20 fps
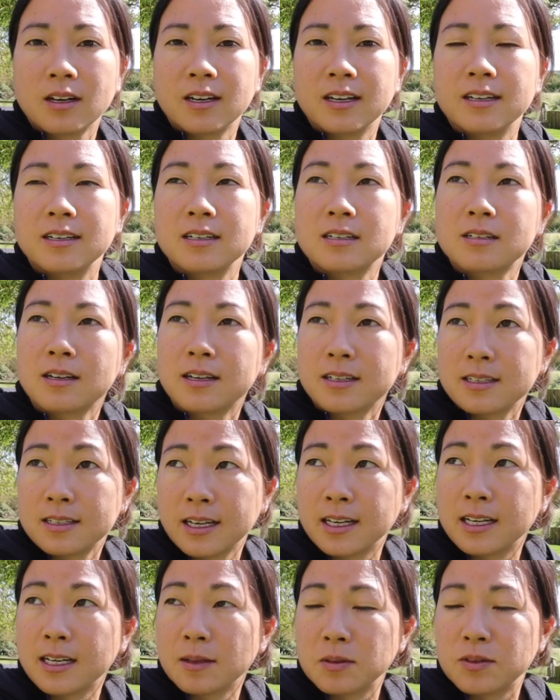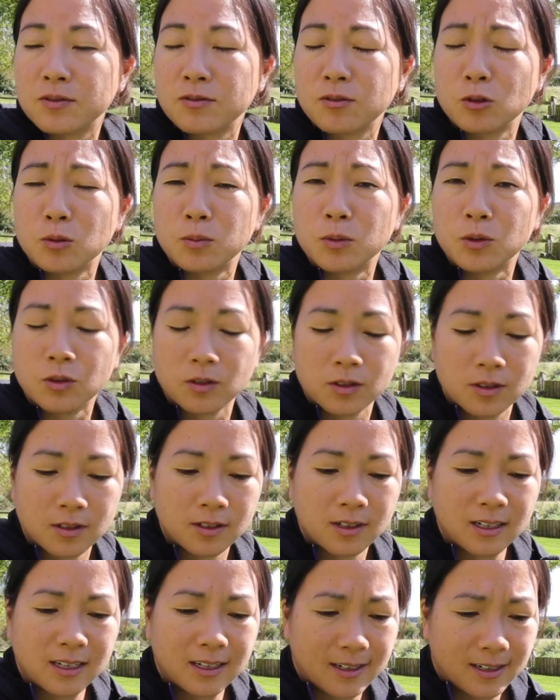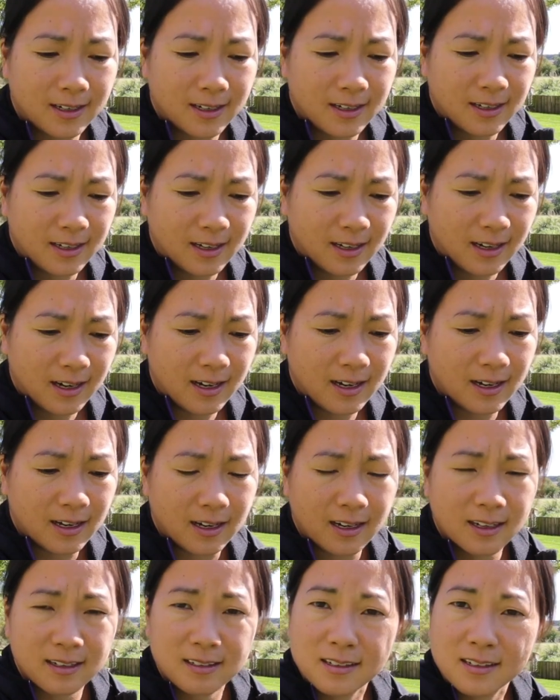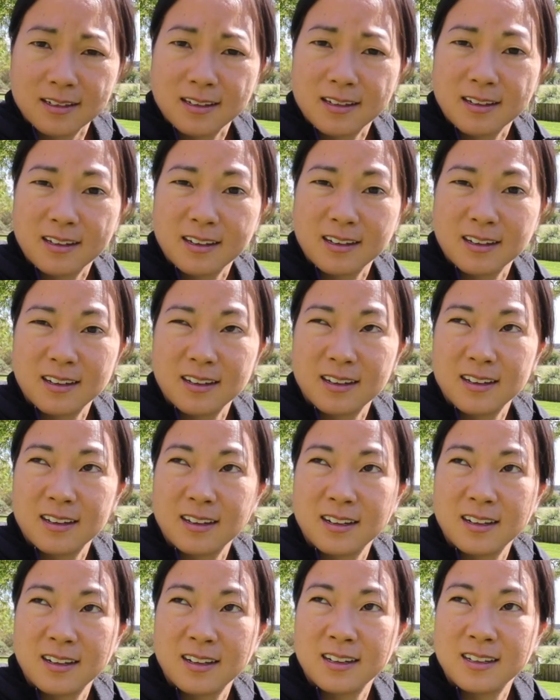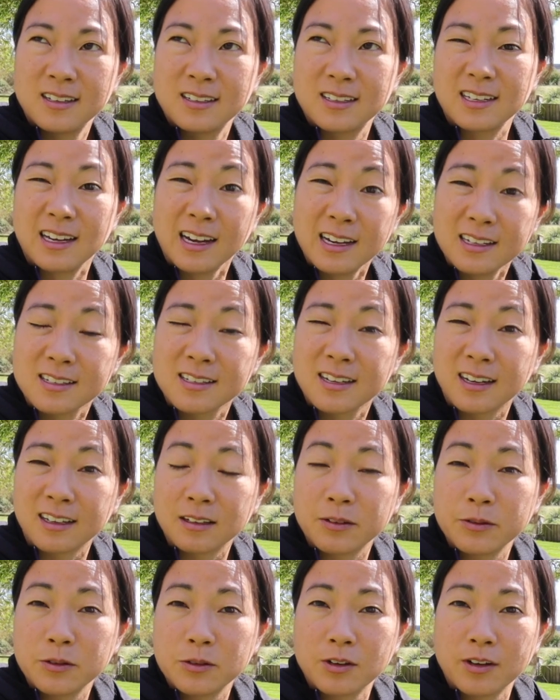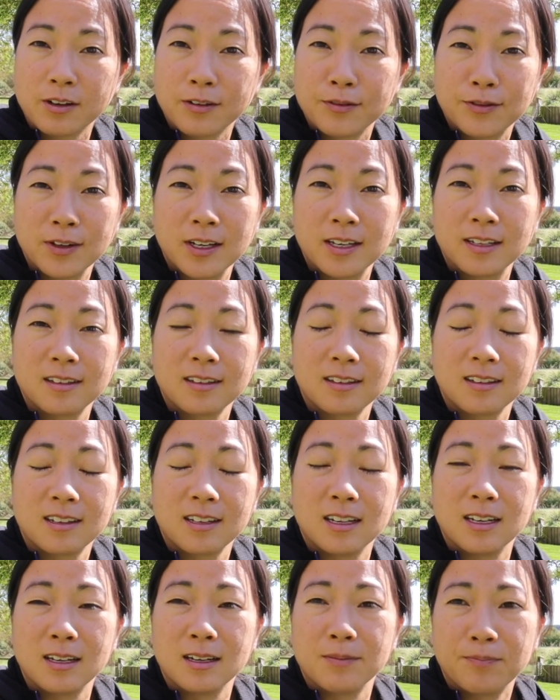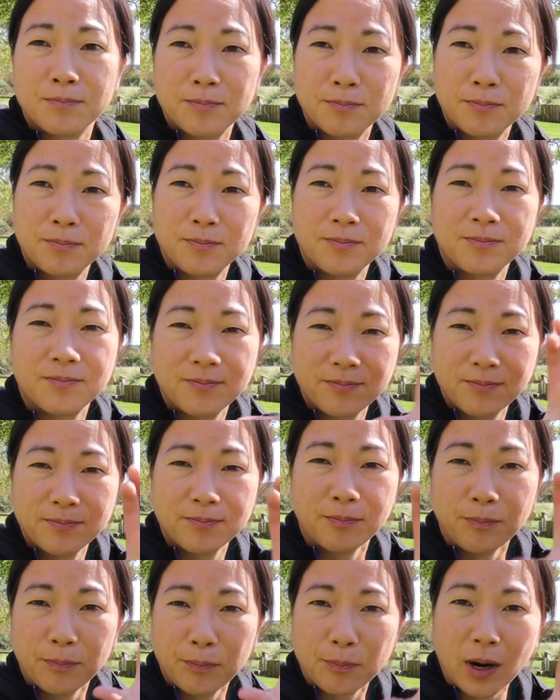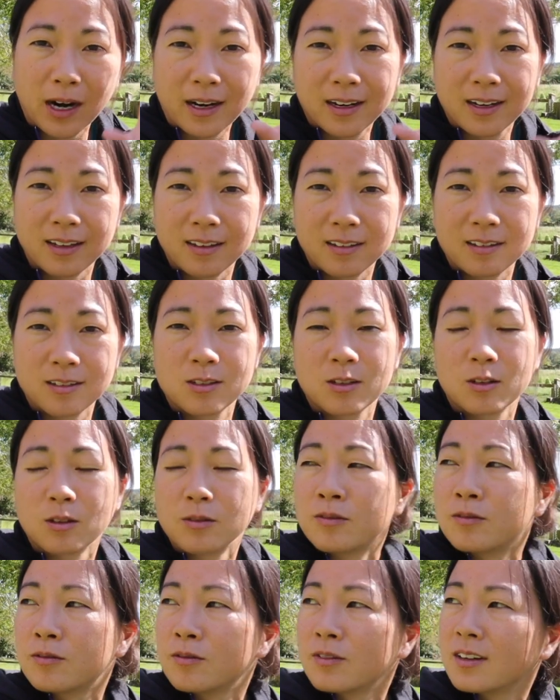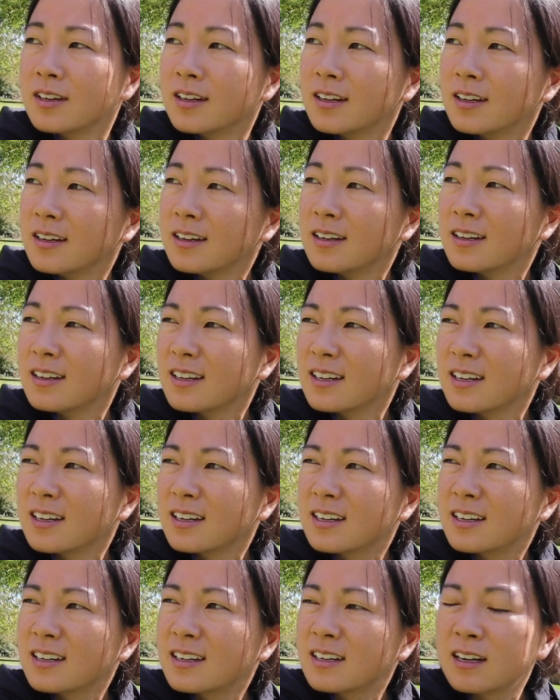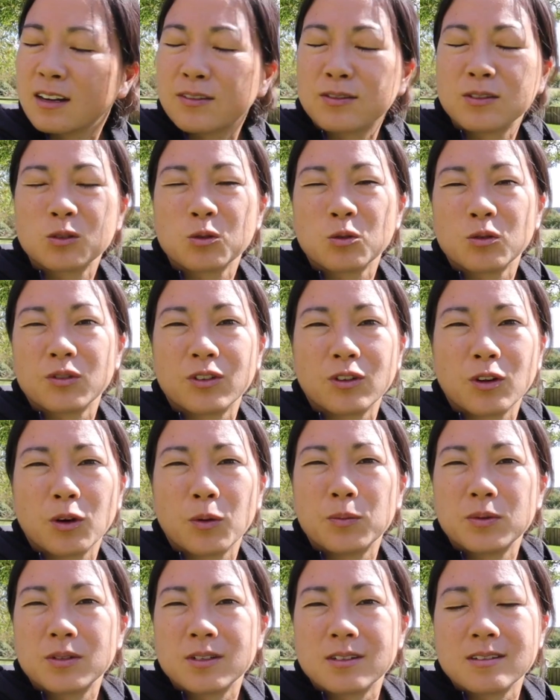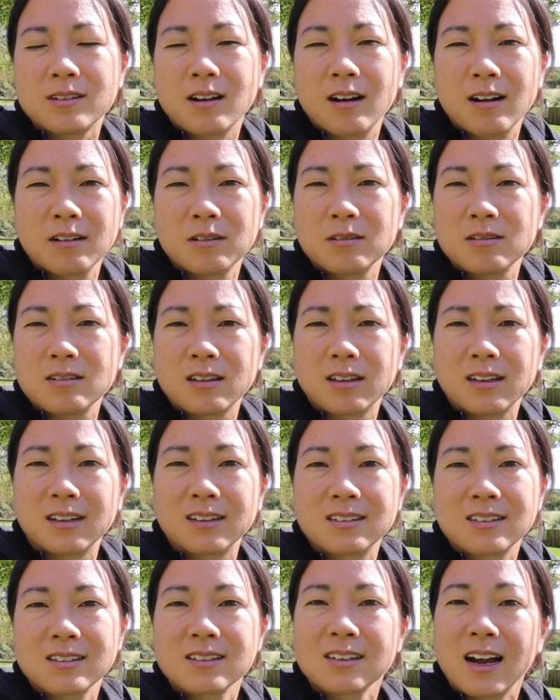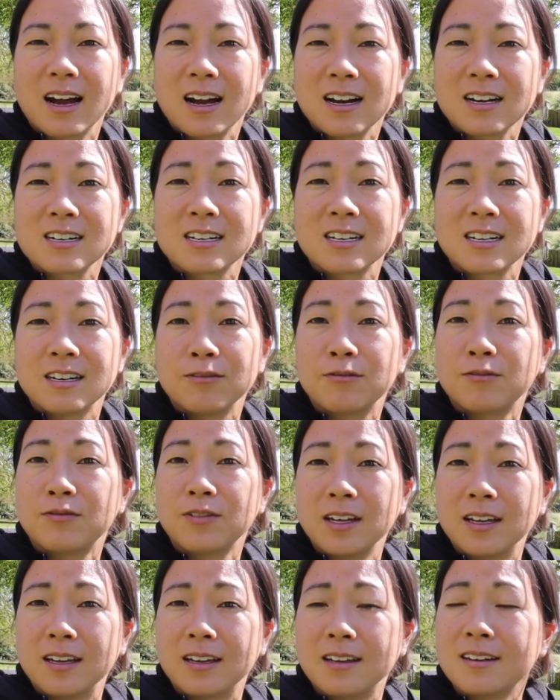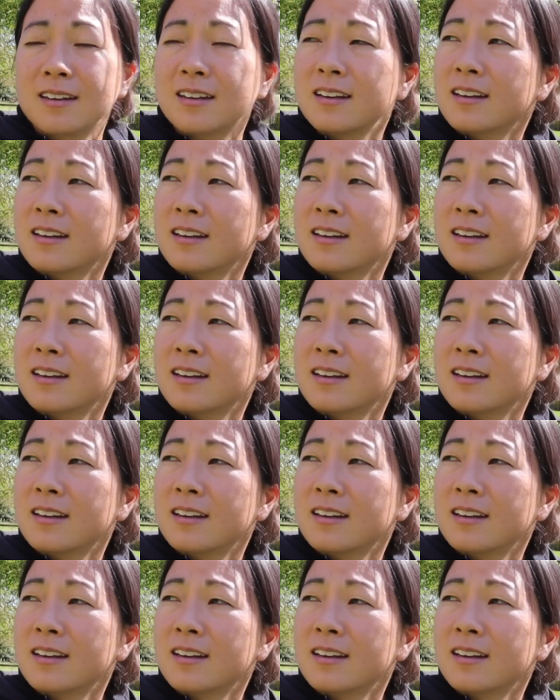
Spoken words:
leaked, had to take up some floorboards. And the gas tank that we were trying to fit, the bracket that sort of covers all the knobs and dials and things, doesn't actually fit.